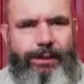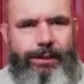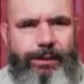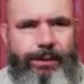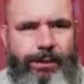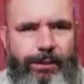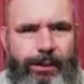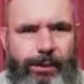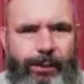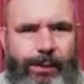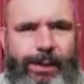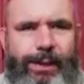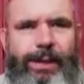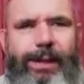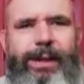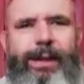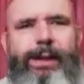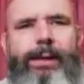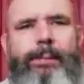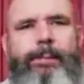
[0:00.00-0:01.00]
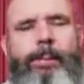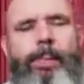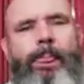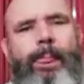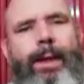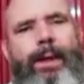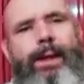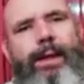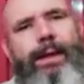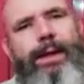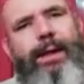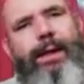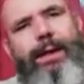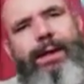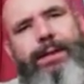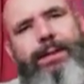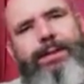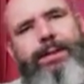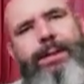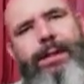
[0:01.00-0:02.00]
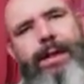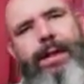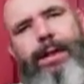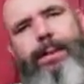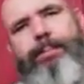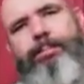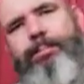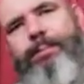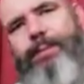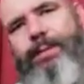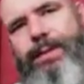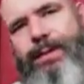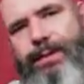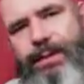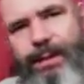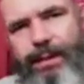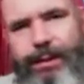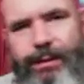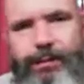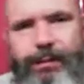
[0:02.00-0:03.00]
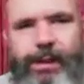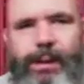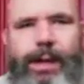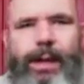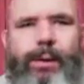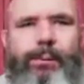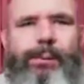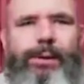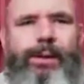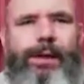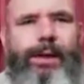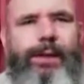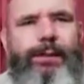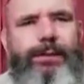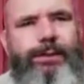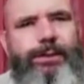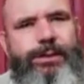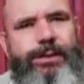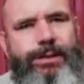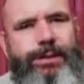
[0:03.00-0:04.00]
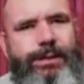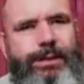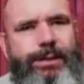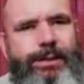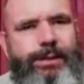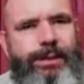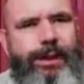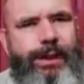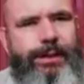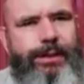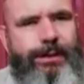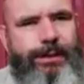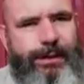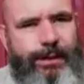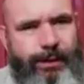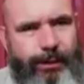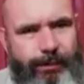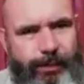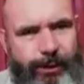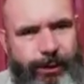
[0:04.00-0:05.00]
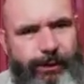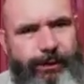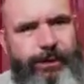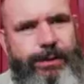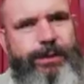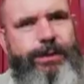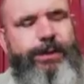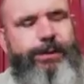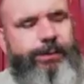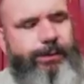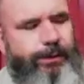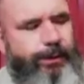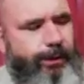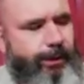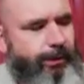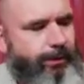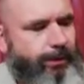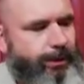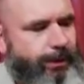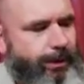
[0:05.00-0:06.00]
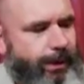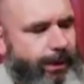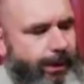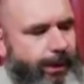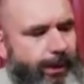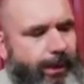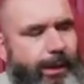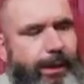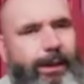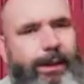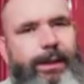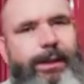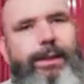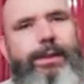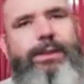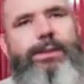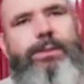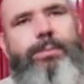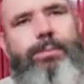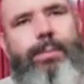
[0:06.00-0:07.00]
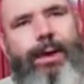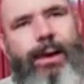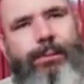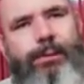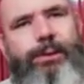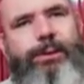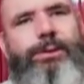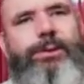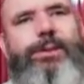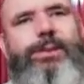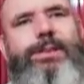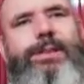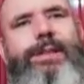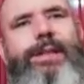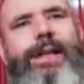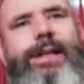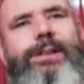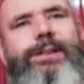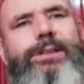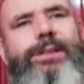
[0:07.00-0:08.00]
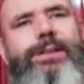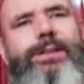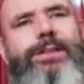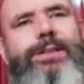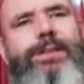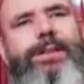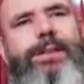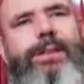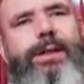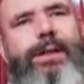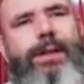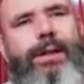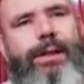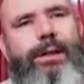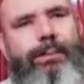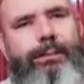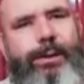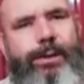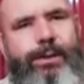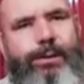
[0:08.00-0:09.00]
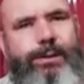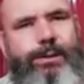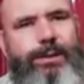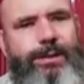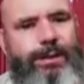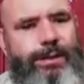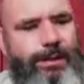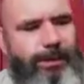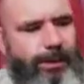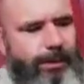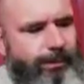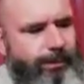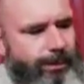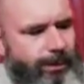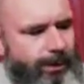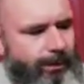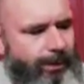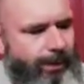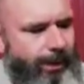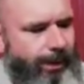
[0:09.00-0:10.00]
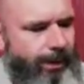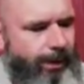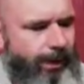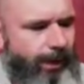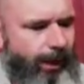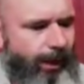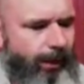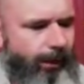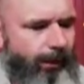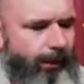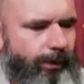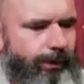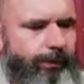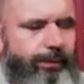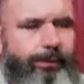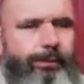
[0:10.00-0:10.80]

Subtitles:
Louis here, and this evening I would like to just discuss in the briefest of terms English Bible translations, because there seems to be a lot of